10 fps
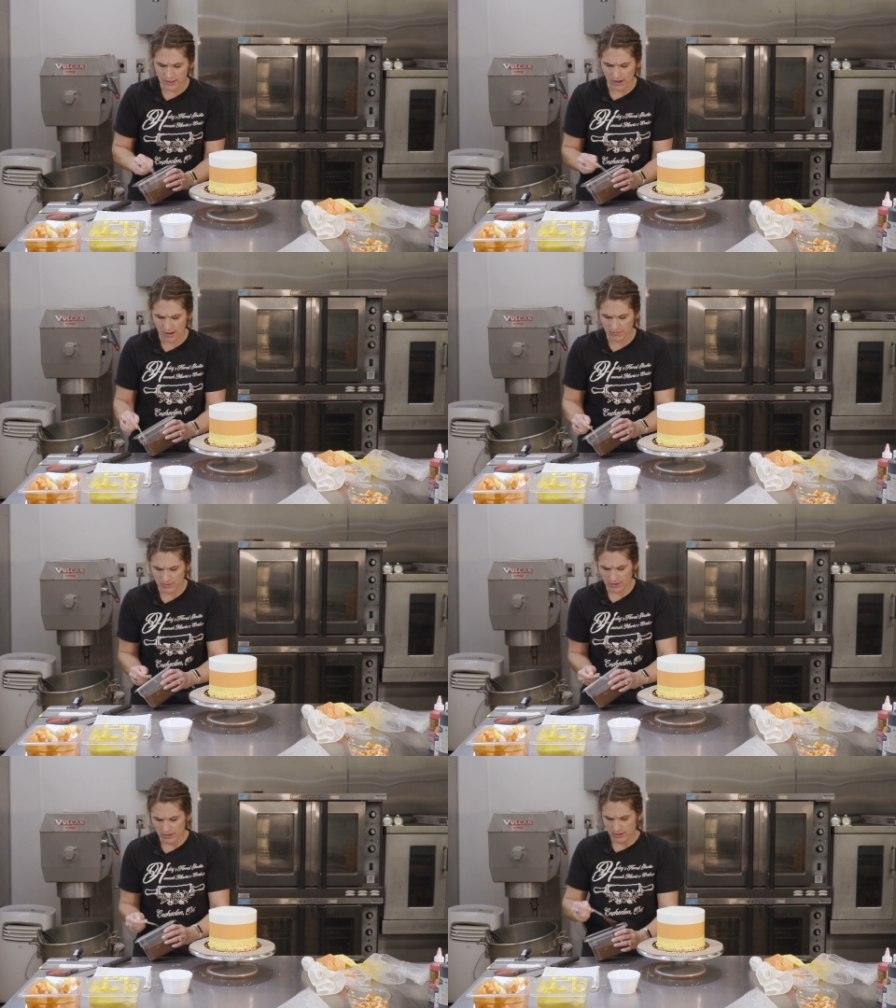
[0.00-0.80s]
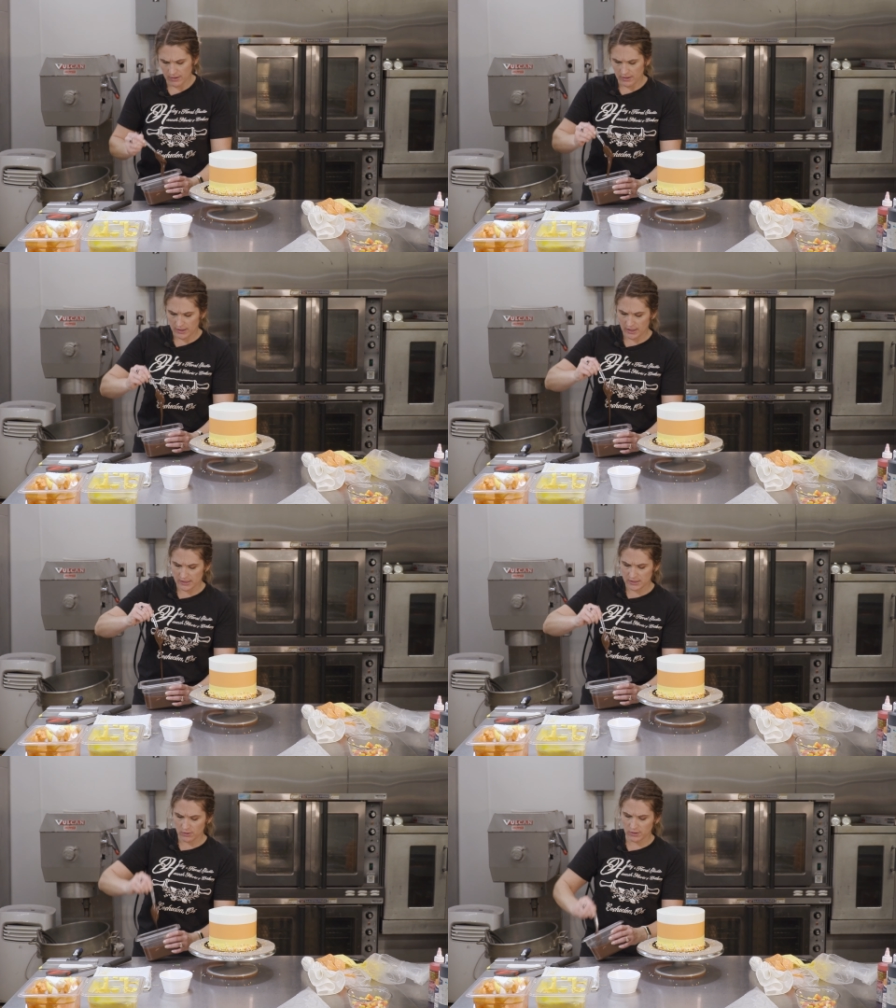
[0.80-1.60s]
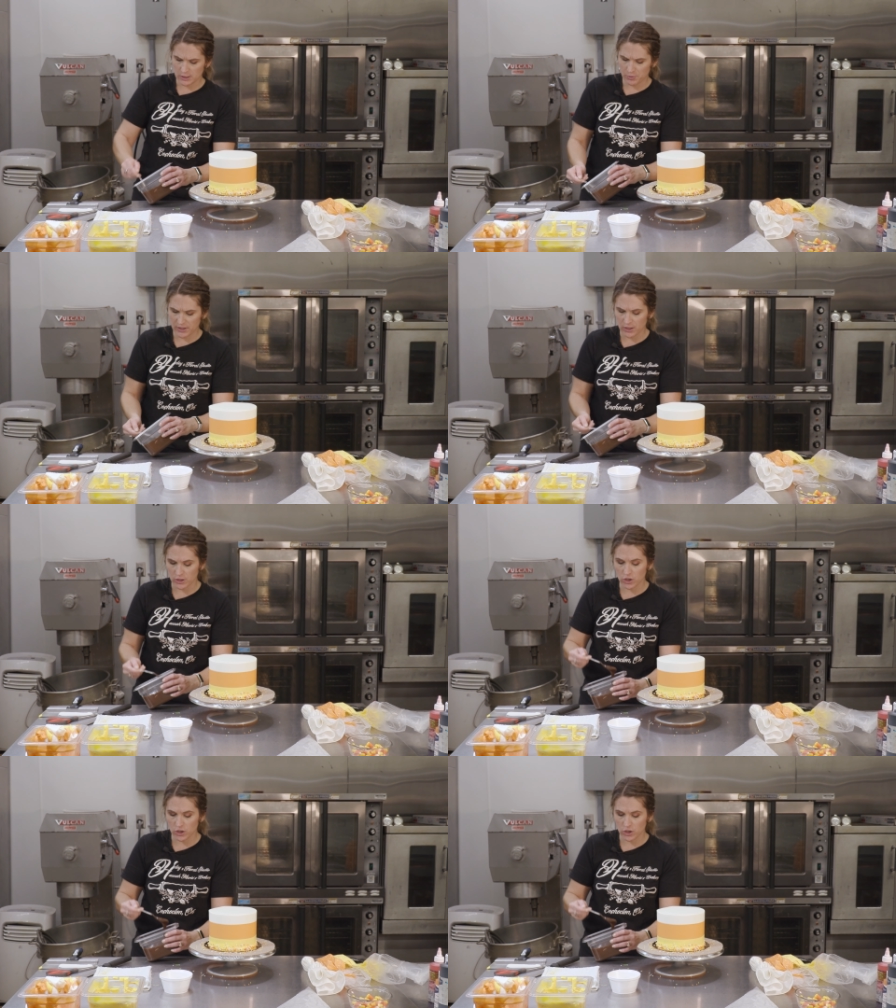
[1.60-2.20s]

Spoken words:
it up, and it still looks pretty good.